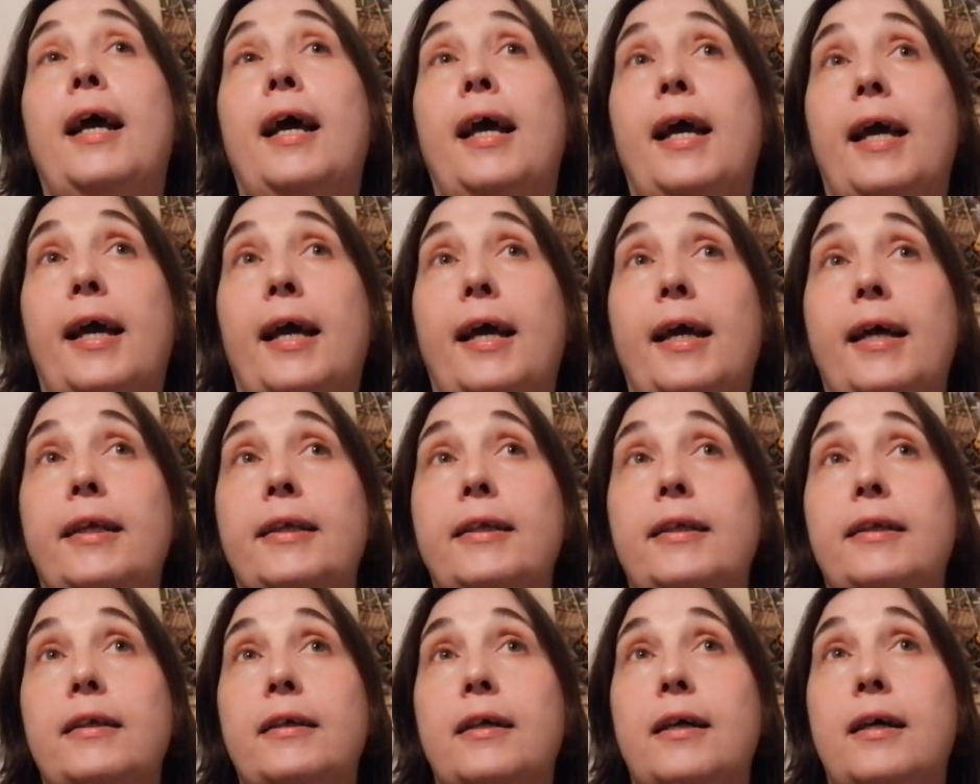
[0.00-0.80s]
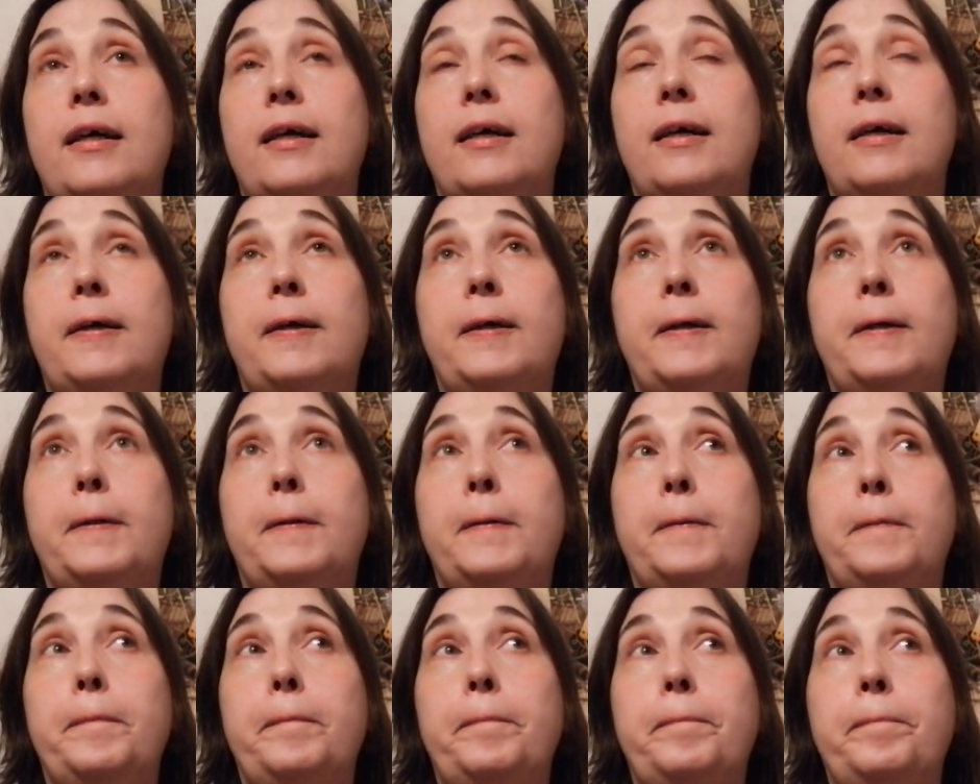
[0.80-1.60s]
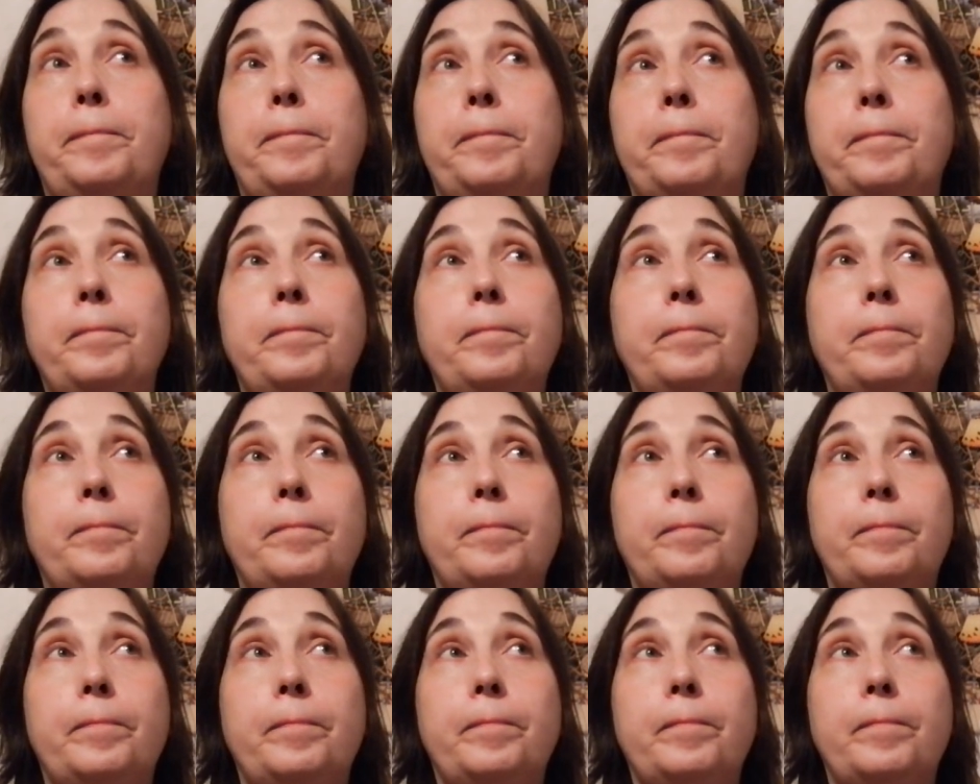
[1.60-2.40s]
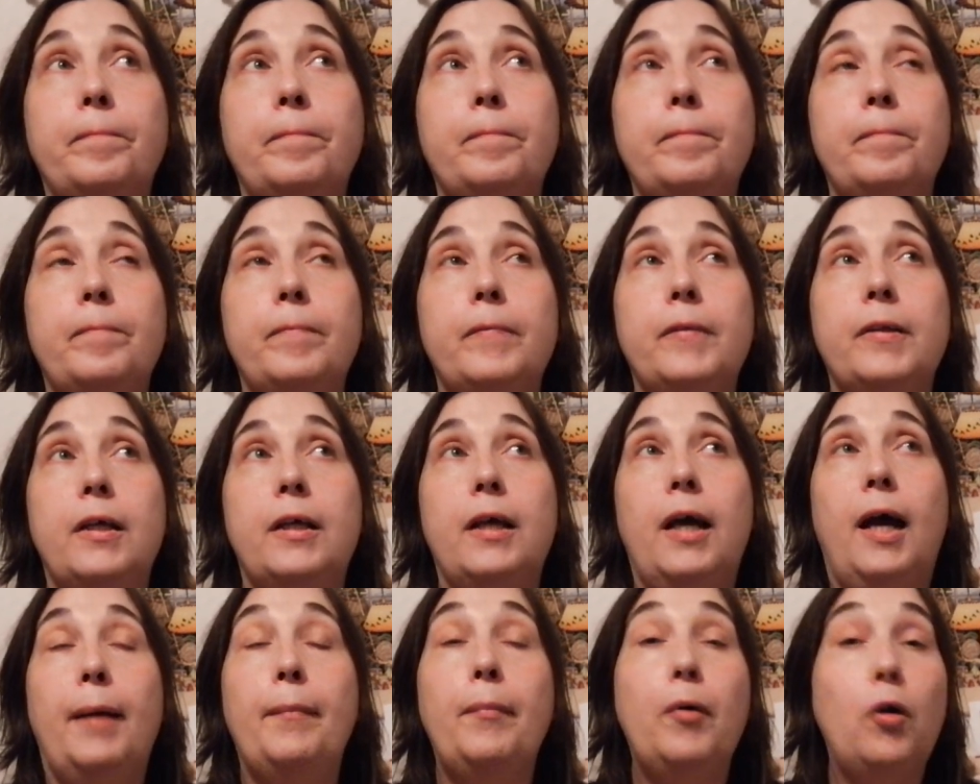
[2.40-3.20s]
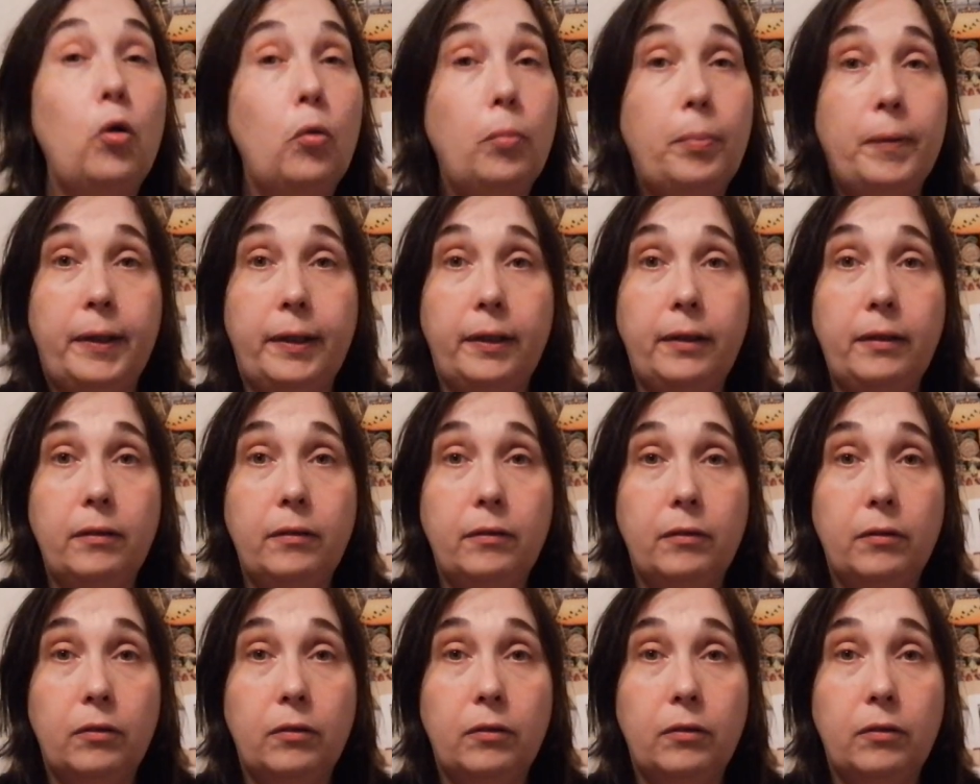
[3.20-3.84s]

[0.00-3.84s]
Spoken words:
And I'm hoping